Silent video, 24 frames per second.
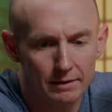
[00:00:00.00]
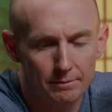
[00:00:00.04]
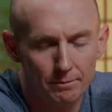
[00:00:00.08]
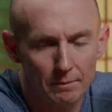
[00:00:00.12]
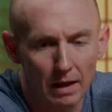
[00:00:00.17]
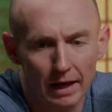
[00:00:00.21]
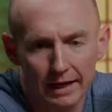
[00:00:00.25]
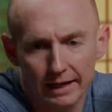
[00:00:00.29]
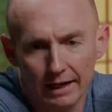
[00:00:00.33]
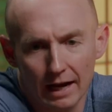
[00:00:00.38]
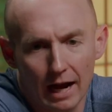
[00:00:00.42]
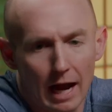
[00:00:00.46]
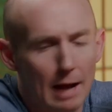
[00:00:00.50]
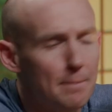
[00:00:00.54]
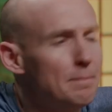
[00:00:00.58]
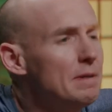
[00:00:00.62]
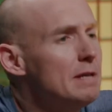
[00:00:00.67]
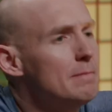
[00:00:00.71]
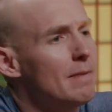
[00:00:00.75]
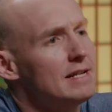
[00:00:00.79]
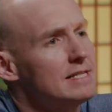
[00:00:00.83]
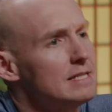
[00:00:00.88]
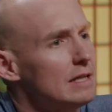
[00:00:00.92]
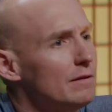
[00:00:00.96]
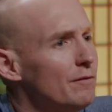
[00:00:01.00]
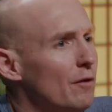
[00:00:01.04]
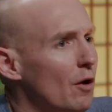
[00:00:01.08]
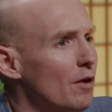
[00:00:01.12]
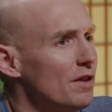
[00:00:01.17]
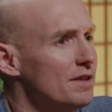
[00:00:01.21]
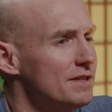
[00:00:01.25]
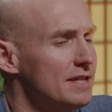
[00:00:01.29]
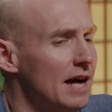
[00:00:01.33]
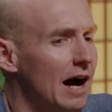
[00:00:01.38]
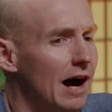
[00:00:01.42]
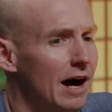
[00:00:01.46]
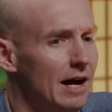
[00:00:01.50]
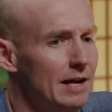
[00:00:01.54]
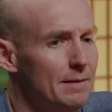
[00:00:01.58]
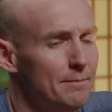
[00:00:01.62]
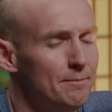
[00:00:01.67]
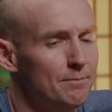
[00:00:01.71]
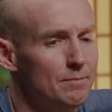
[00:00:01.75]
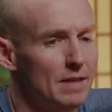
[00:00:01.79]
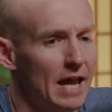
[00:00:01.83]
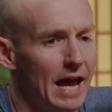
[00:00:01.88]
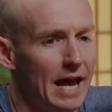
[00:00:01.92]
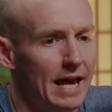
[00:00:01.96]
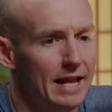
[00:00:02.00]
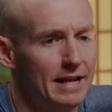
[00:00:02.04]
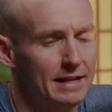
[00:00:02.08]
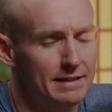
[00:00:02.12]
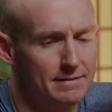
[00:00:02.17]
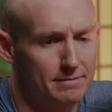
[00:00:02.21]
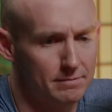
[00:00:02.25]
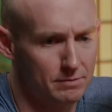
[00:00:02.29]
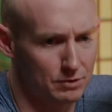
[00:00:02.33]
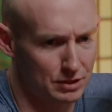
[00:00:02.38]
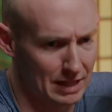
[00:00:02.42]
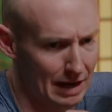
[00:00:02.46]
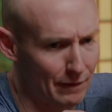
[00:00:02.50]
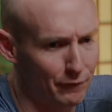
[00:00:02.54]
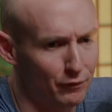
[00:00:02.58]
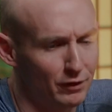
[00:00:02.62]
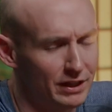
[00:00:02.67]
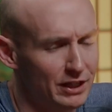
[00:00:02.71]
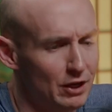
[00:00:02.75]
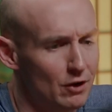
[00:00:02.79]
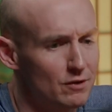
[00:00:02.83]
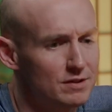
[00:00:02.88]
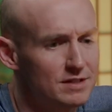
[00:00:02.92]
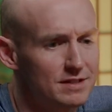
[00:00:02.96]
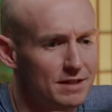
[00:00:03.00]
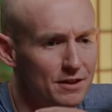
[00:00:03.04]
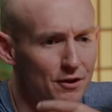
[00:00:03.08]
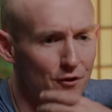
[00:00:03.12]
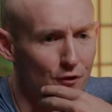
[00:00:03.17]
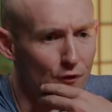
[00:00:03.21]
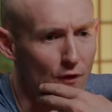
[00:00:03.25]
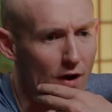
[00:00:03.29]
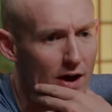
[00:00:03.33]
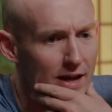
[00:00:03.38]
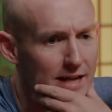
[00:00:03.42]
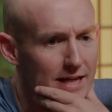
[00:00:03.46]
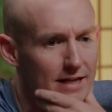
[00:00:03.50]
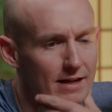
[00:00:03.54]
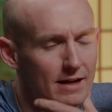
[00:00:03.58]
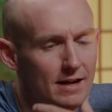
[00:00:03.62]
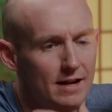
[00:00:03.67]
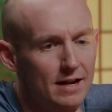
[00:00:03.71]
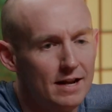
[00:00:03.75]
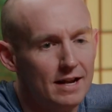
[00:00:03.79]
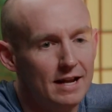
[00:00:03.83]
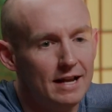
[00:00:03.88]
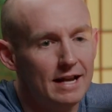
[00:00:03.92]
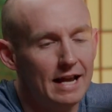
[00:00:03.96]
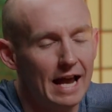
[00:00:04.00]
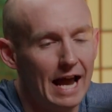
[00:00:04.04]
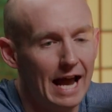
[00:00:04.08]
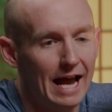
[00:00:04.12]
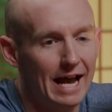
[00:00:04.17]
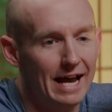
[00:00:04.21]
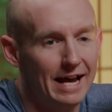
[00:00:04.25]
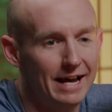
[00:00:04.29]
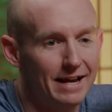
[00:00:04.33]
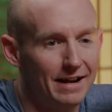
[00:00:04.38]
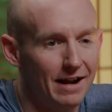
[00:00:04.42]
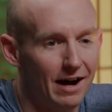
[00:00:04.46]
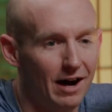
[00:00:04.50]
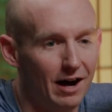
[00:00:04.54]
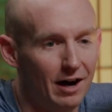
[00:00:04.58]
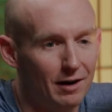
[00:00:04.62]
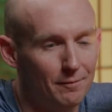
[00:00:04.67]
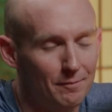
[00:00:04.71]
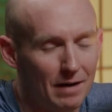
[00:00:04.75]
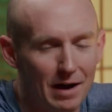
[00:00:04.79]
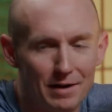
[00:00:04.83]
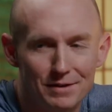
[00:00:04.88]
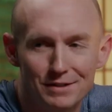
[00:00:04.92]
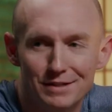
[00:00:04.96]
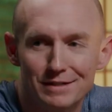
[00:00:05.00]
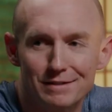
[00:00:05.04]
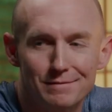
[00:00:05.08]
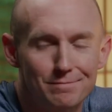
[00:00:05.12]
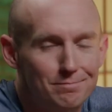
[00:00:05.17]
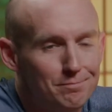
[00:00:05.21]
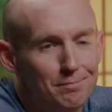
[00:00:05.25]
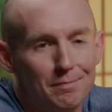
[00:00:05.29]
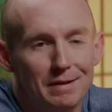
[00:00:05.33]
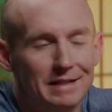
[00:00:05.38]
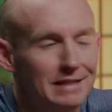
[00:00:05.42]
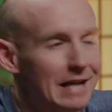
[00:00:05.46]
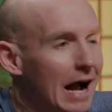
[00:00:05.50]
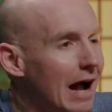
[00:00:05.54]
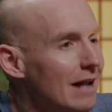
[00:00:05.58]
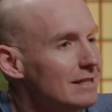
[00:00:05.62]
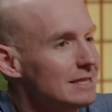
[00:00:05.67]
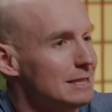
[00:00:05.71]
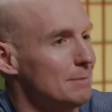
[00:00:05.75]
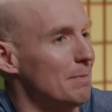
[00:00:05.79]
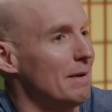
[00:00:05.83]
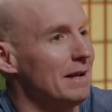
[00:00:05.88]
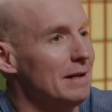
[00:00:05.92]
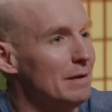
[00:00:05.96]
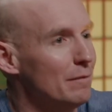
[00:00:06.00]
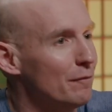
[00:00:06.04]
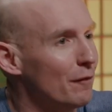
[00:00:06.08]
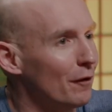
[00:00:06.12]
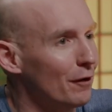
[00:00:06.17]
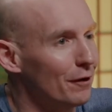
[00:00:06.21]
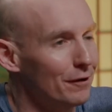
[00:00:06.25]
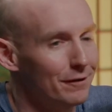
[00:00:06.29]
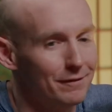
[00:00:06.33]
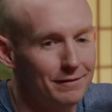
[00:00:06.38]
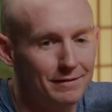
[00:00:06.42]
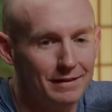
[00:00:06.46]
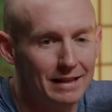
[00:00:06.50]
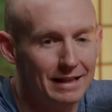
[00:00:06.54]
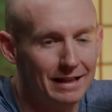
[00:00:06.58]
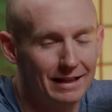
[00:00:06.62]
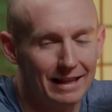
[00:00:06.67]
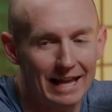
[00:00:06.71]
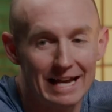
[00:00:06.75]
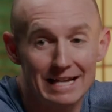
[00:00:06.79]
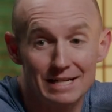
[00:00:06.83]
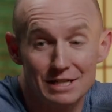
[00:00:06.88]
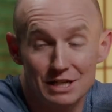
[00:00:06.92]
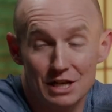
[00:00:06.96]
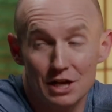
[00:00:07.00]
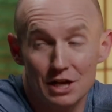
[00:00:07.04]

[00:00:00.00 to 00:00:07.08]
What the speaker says: I pee myself all the time and it definitely goes to the right. And I just been constipated for the last